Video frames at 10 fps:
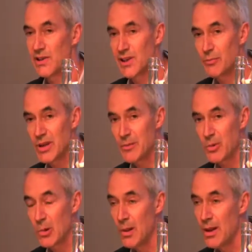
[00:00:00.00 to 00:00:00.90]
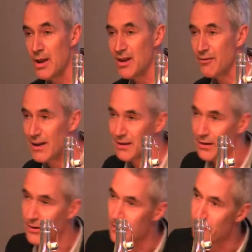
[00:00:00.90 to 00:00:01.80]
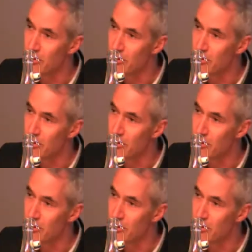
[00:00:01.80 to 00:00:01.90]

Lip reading: And some people, in fact, are going the